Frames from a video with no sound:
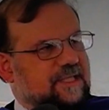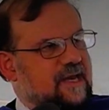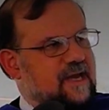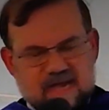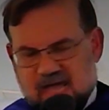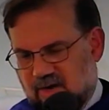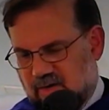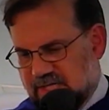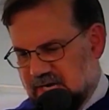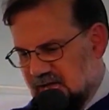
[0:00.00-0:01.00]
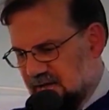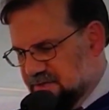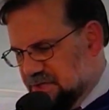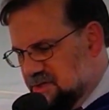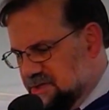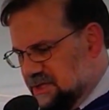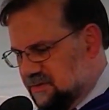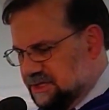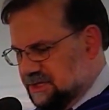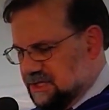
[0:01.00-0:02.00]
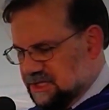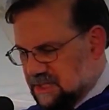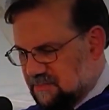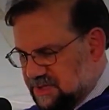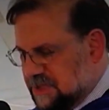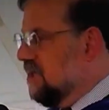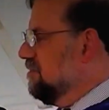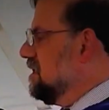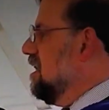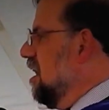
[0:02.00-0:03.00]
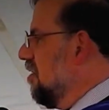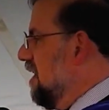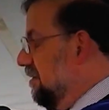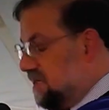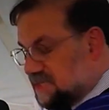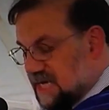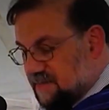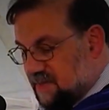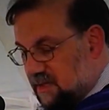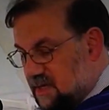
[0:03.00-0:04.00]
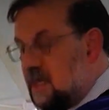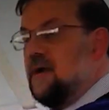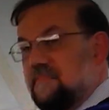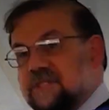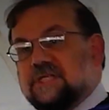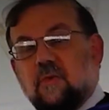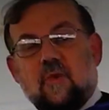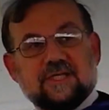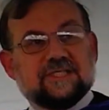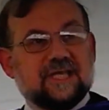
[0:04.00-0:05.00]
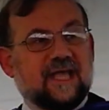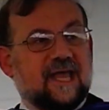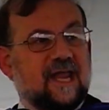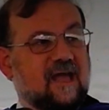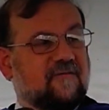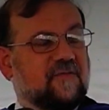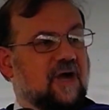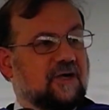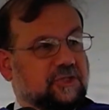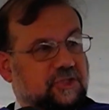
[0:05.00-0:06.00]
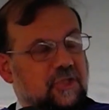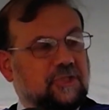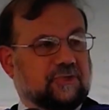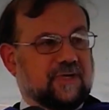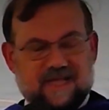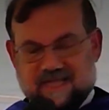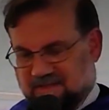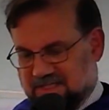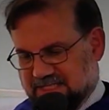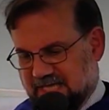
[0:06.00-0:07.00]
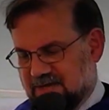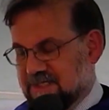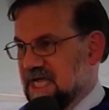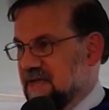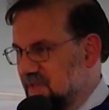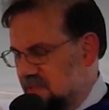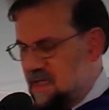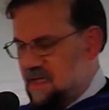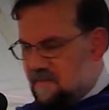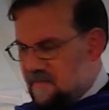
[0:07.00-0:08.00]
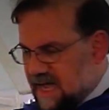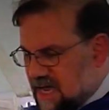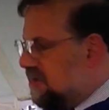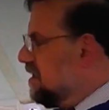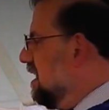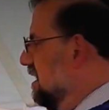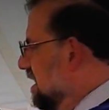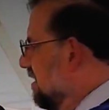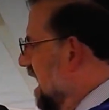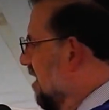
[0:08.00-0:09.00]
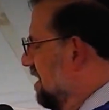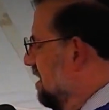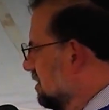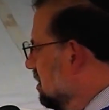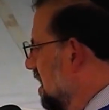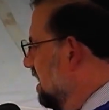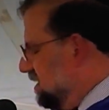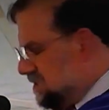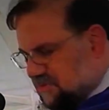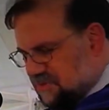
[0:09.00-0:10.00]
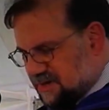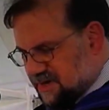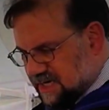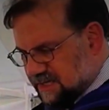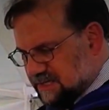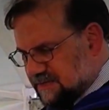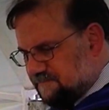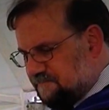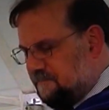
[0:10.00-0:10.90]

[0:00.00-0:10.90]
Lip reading: excited not only to have Jews, Christians, and Muslims around the table, but to once again have young children at the Seder table. My own kids are now in their 20s and 30s.